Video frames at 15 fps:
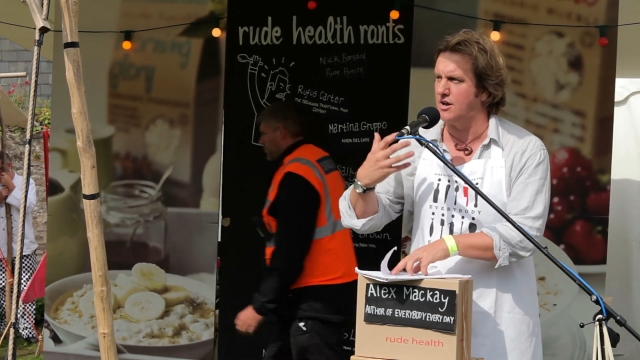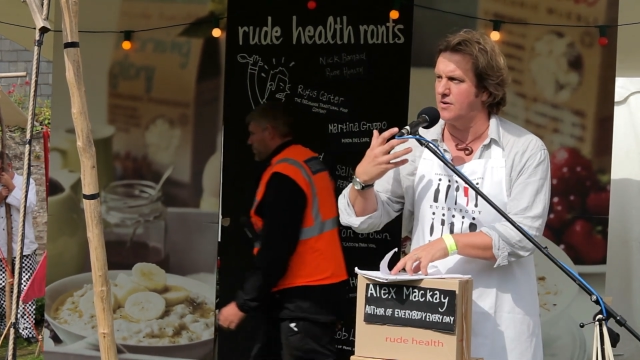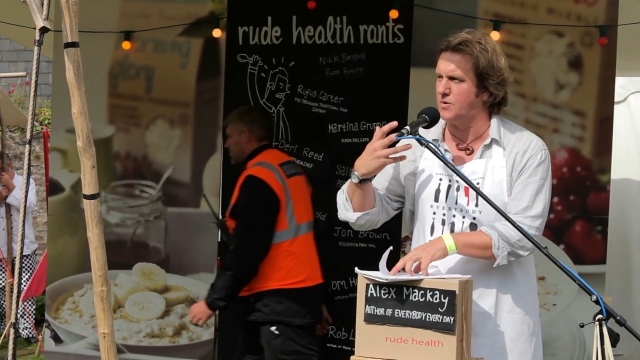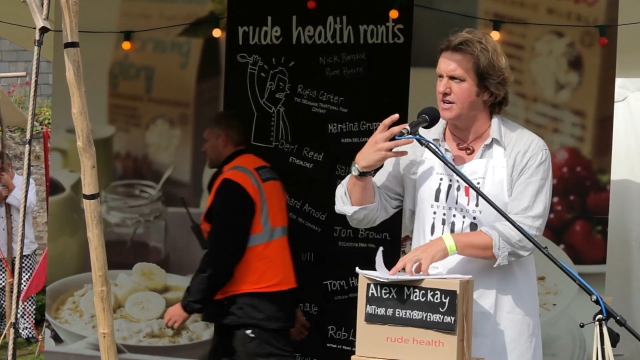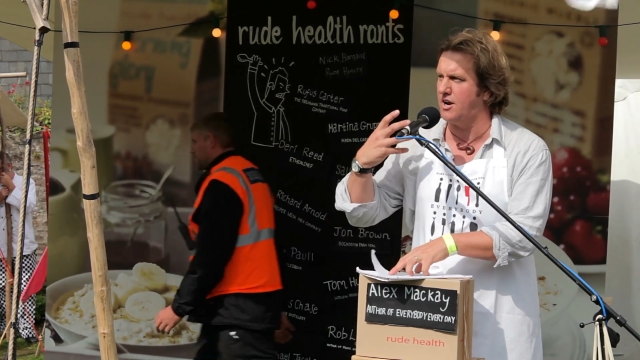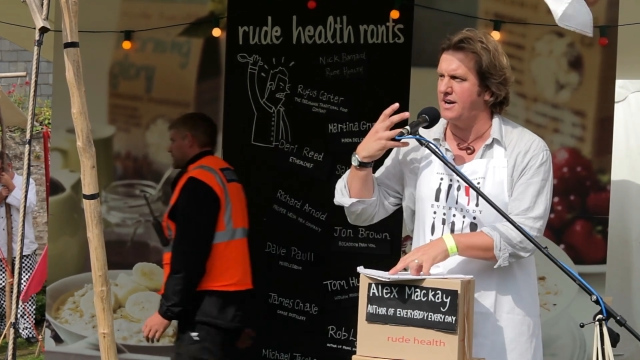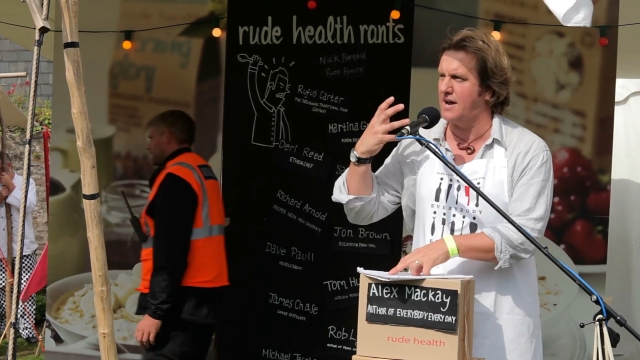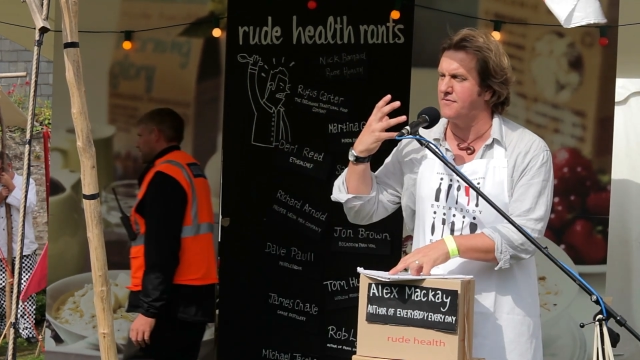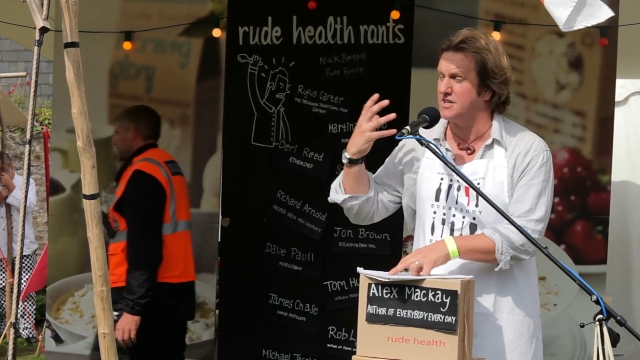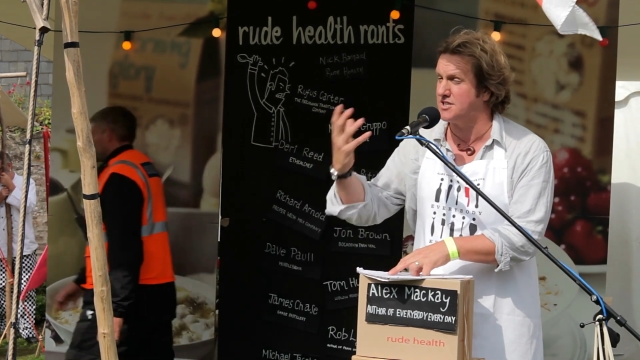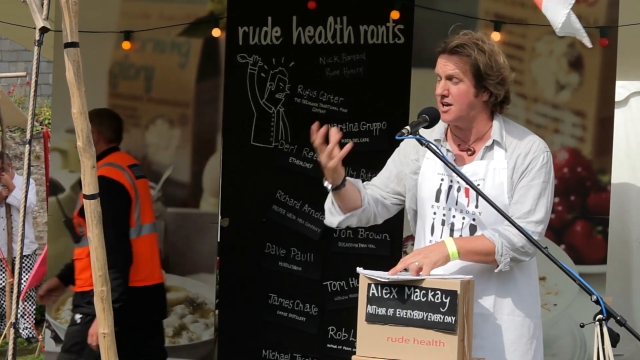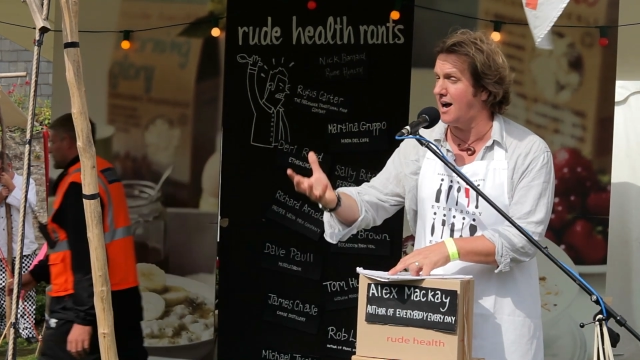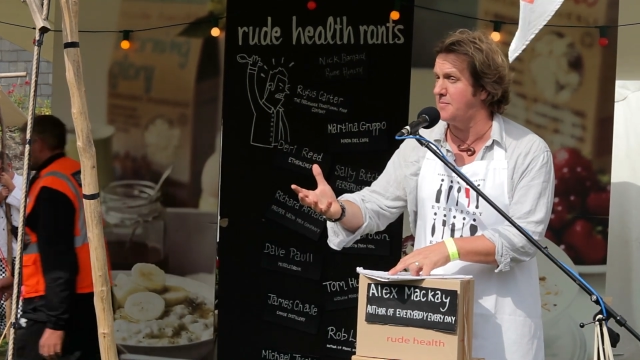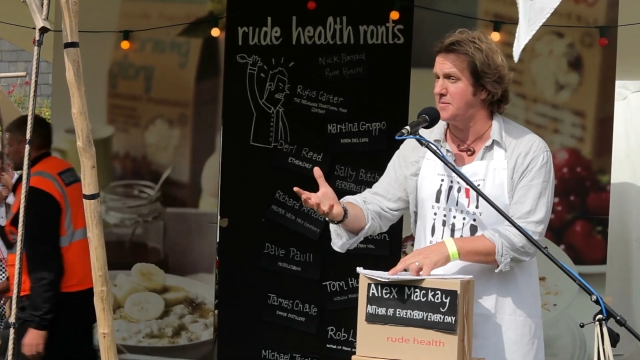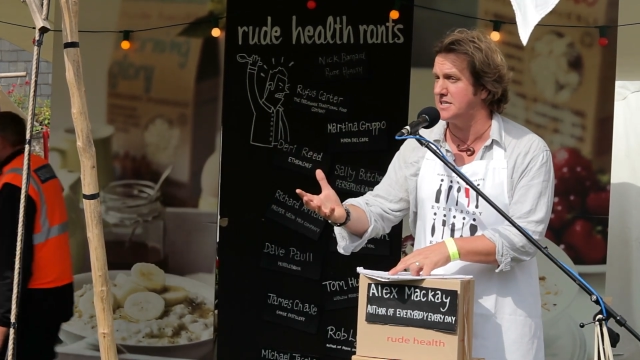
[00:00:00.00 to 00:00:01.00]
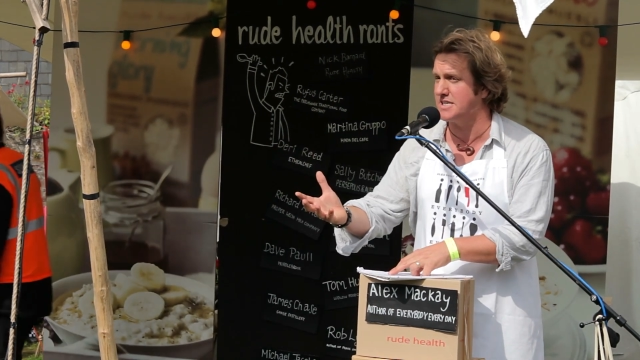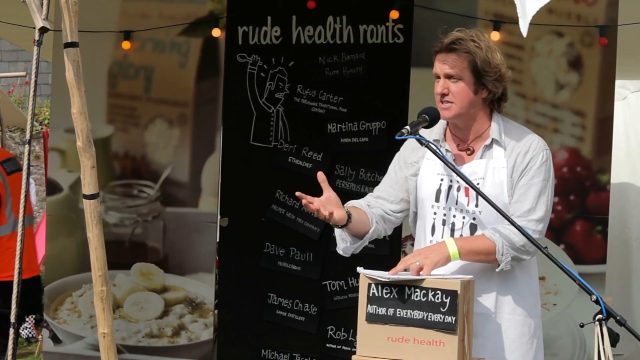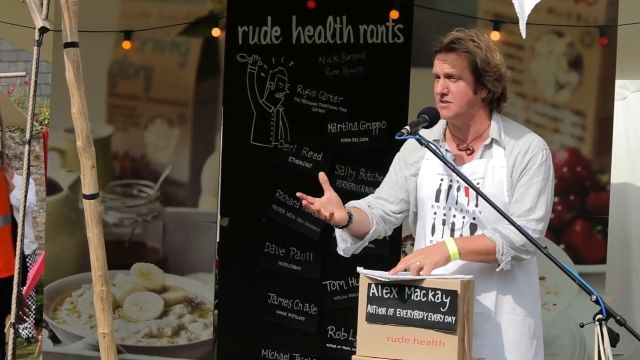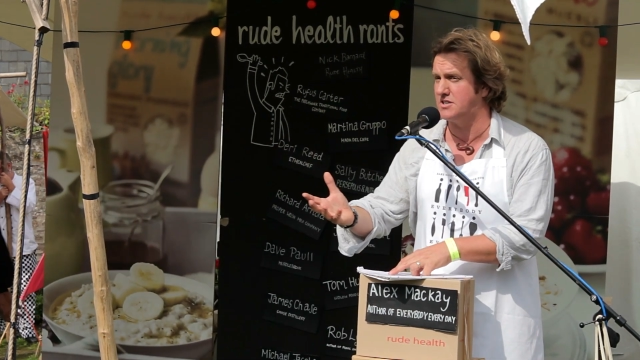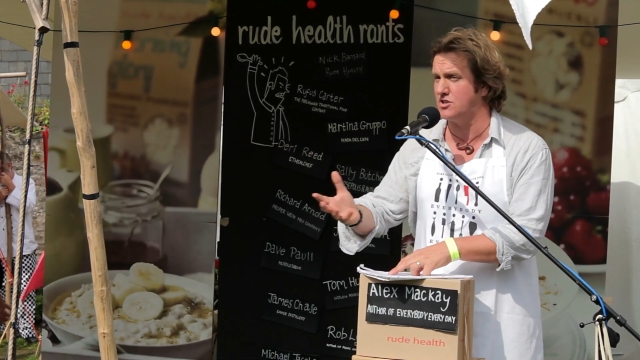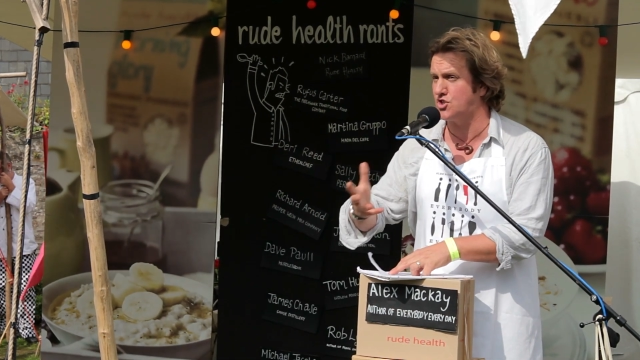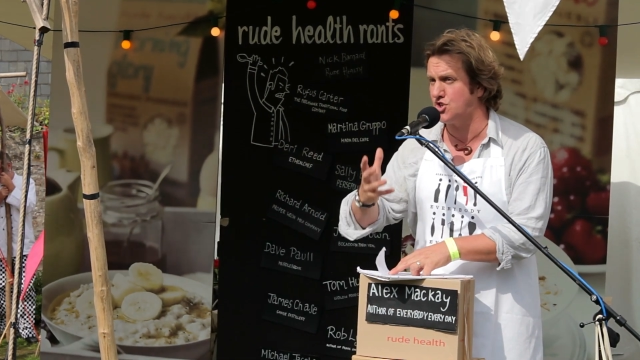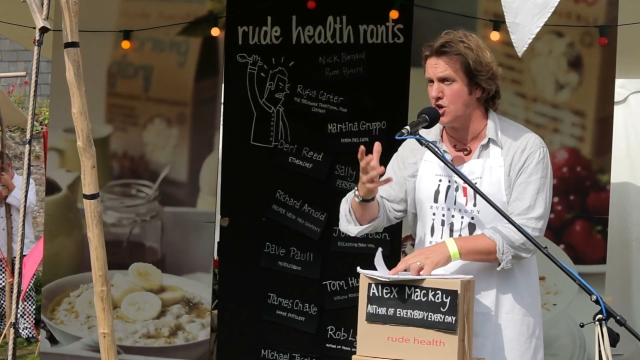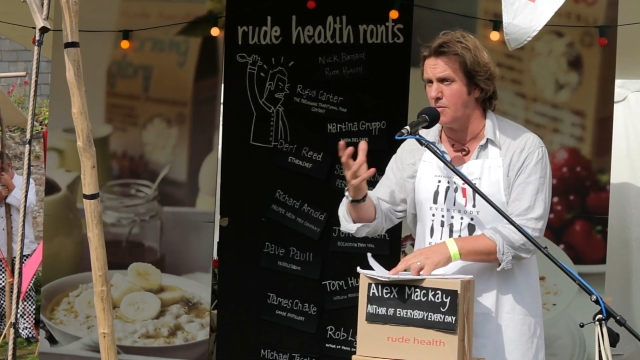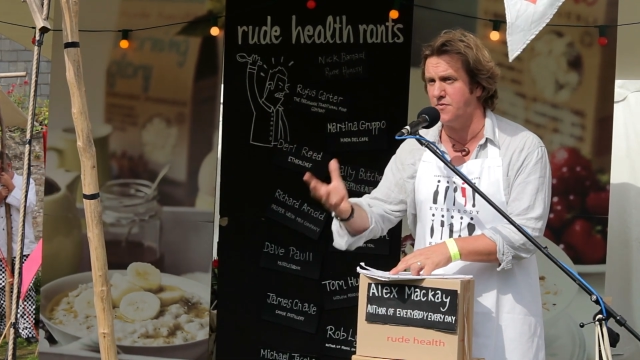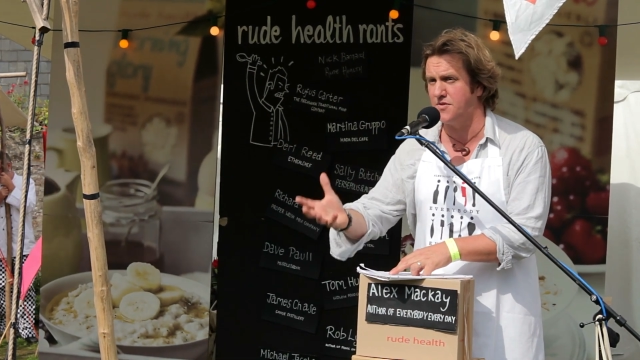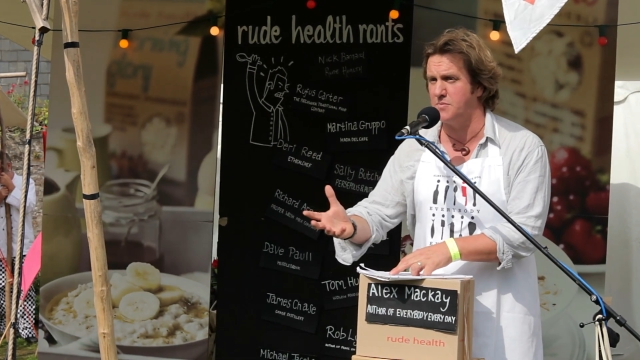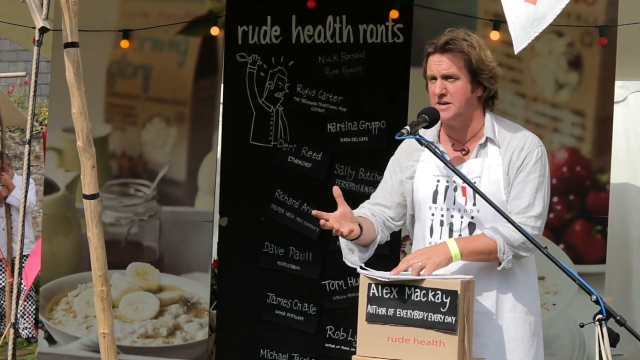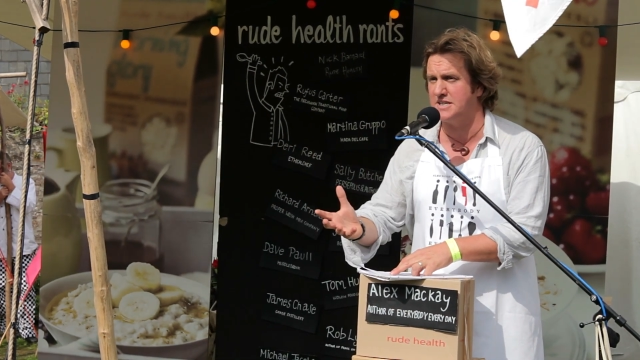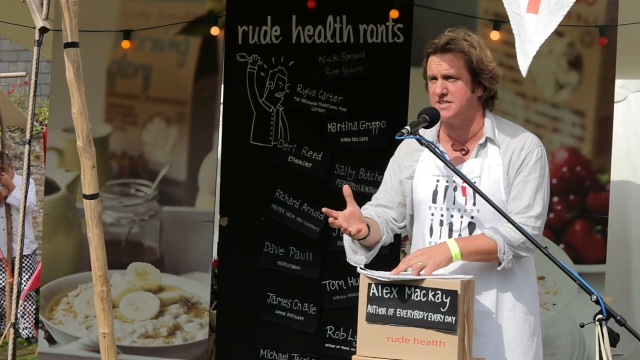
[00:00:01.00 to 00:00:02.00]
We don't have the time necessary to shop
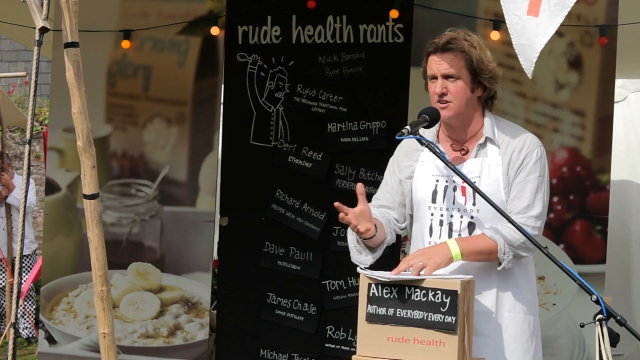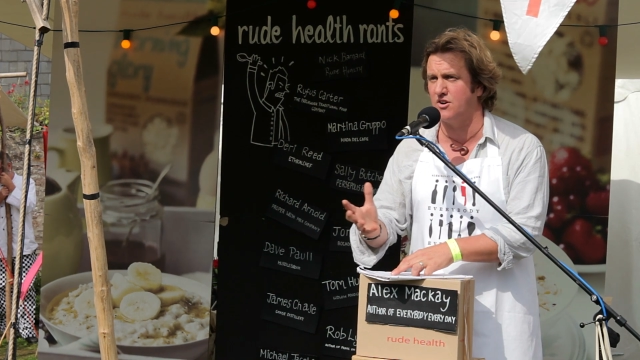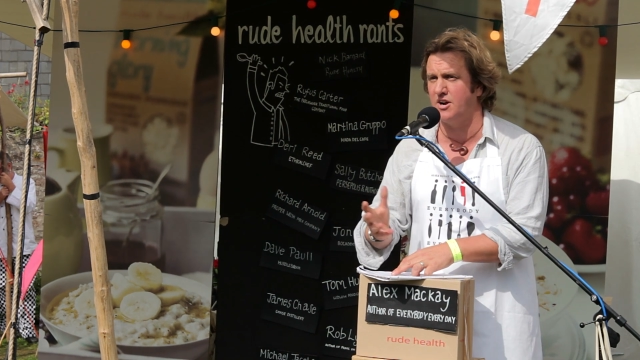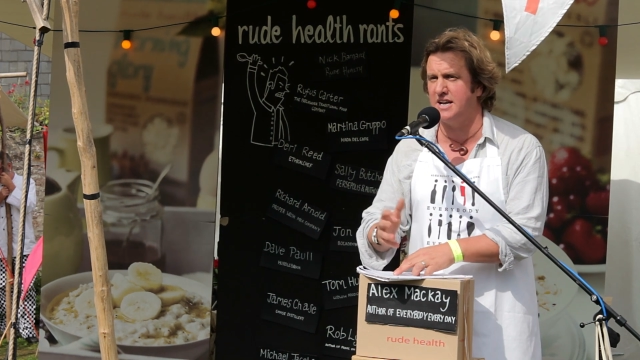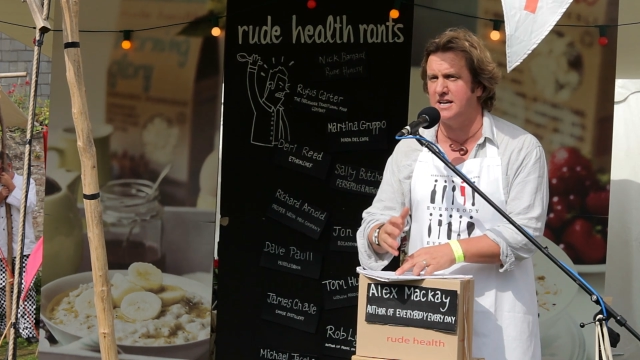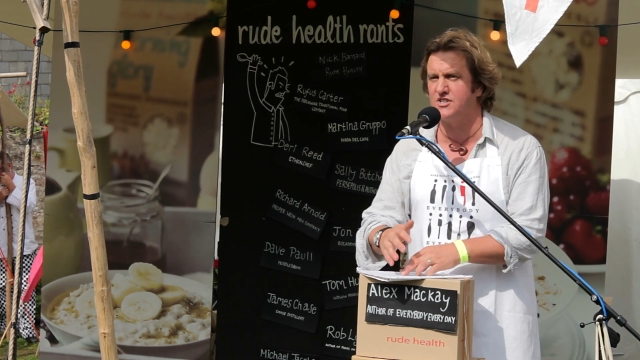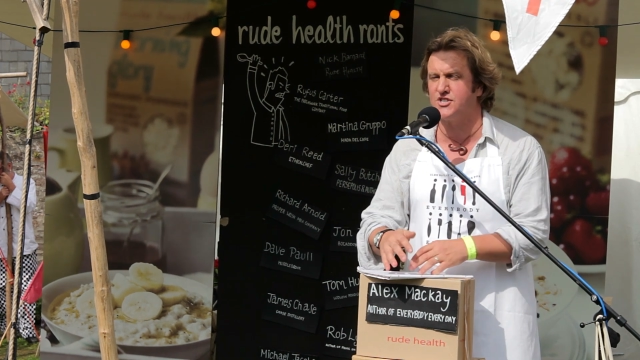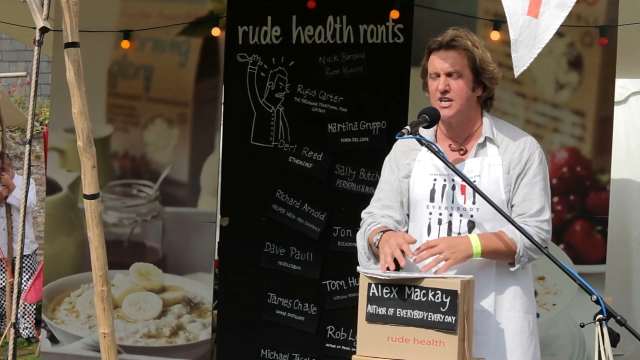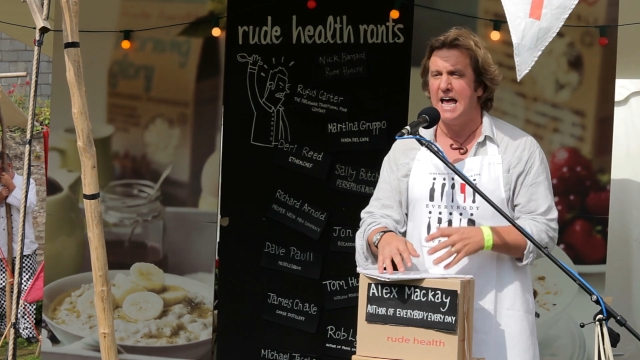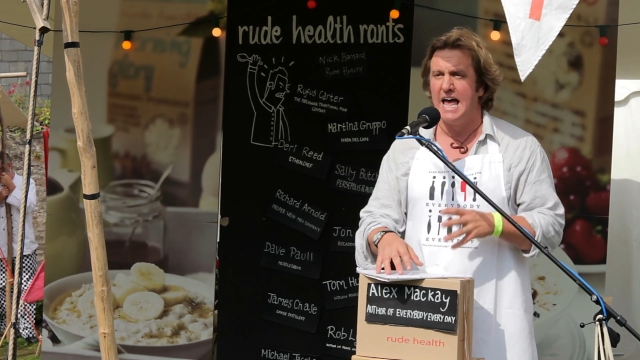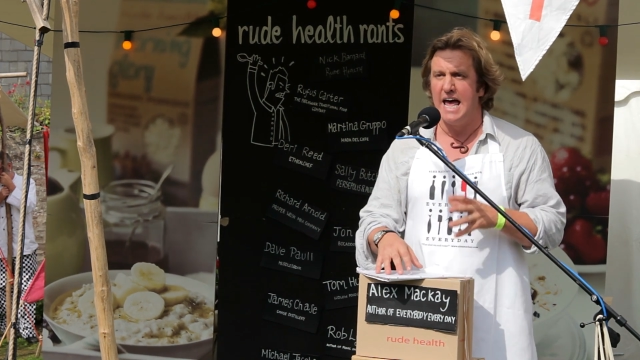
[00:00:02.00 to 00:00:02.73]
for the best ingredients.